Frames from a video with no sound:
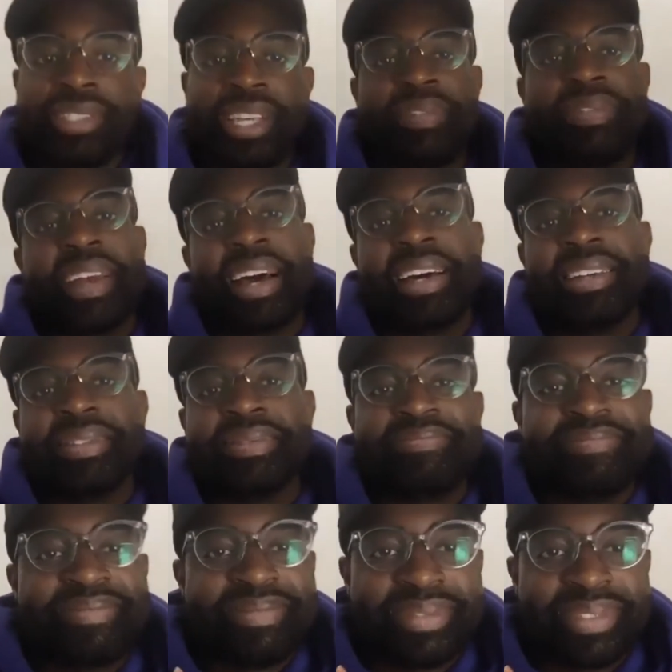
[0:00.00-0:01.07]
If not,
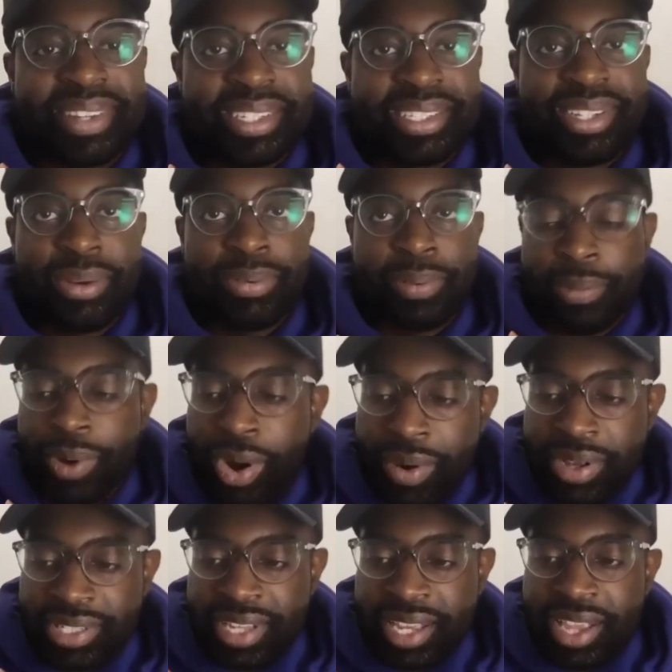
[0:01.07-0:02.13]
because people
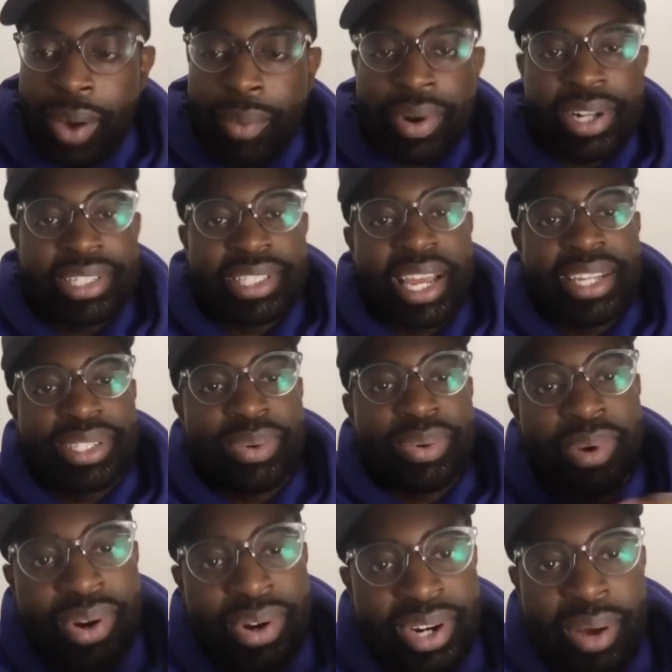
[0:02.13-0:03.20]
always say I want to change the
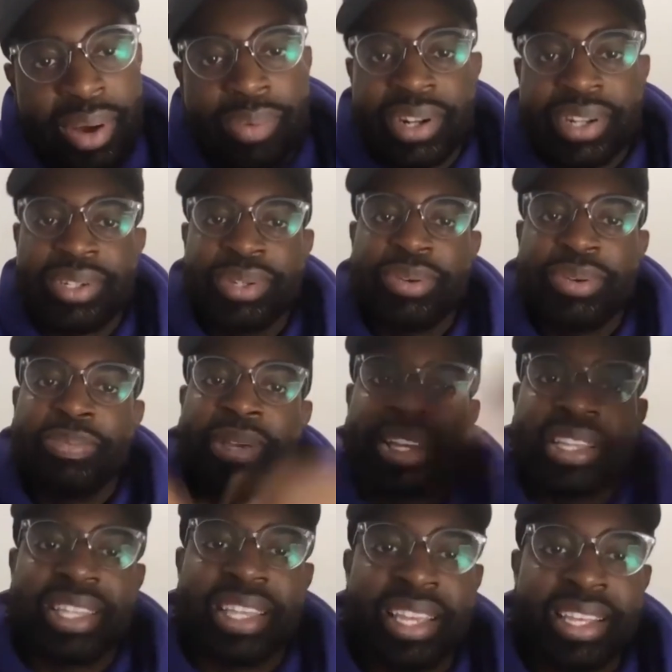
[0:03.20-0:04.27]
world, I want to do big
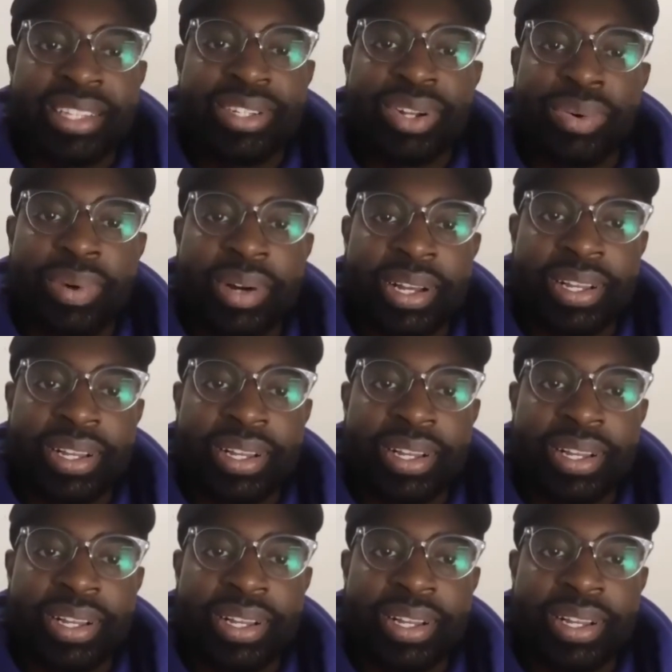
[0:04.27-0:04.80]
things. You know what?